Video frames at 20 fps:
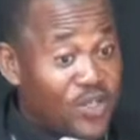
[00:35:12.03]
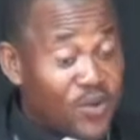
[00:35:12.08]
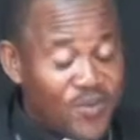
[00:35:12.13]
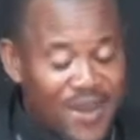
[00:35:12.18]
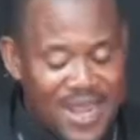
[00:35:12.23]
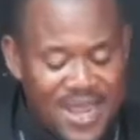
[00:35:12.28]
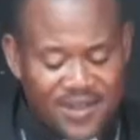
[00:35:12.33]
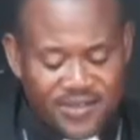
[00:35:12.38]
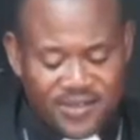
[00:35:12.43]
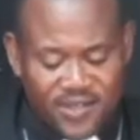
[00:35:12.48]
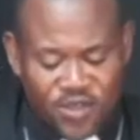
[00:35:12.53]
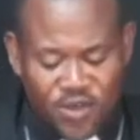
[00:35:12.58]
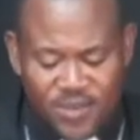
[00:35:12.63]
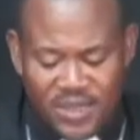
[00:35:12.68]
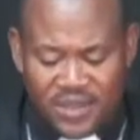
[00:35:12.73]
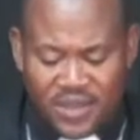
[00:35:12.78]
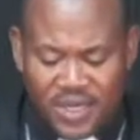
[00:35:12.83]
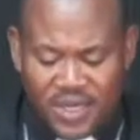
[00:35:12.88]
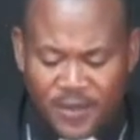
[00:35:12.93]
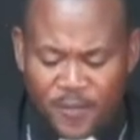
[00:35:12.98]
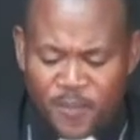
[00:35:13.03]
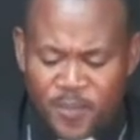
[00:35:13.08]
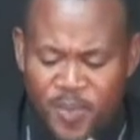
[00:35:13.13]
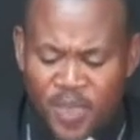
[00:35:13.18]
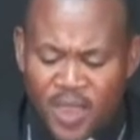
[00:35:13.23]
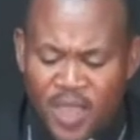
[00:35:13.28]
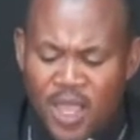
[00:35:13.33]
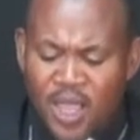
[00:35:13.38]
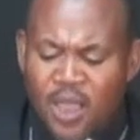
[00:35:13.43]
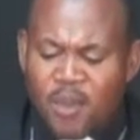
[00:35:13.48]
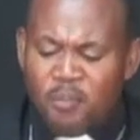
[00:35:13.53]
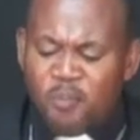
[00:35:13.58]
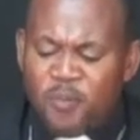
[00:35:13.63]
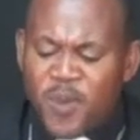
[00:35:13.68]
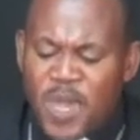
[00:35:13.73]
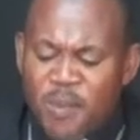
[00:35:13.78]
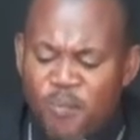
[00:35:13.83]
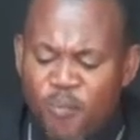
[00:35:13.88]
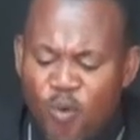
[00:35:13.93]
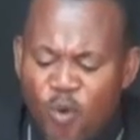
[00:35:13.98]
we are answering. Number three.
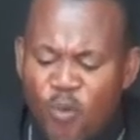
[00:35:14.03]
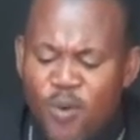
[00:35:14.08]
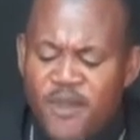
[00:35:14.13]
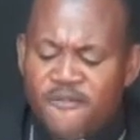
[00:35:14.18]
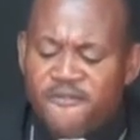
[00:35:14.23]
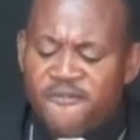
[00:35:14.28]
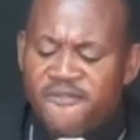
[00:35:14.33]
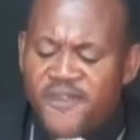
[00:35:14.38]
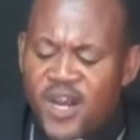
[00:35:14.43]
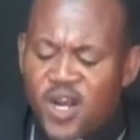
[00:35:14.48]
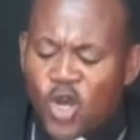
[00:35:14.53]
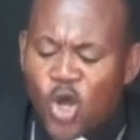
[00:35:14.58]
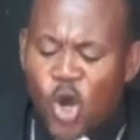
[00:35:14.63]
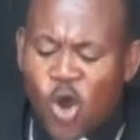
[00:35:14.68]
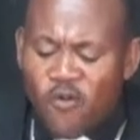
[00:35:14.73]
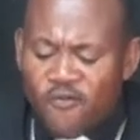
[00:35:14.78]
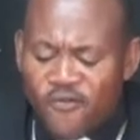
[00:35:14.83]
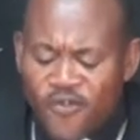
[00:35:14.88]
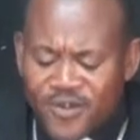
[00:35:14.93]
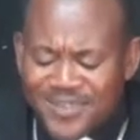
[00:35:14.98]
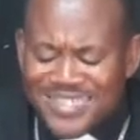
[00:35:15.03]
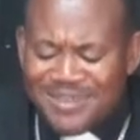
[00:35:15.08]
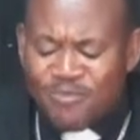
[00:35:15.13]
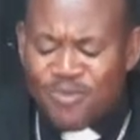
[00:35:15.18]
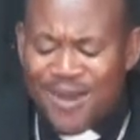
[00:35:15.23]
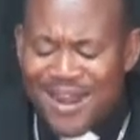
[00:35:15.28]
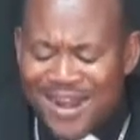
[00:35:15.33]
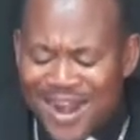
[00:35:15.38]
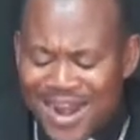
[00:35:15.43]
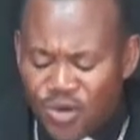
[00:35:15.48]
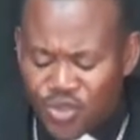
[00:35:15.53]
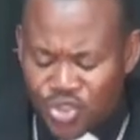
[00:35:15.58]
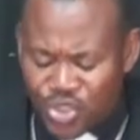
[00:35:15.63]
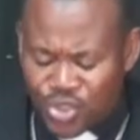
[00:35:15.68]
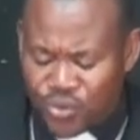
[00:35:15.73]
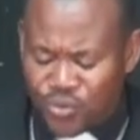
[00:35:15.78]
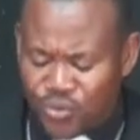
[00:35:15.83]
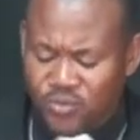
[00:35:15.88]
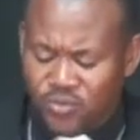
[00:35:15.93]
People will feel comfortable around you.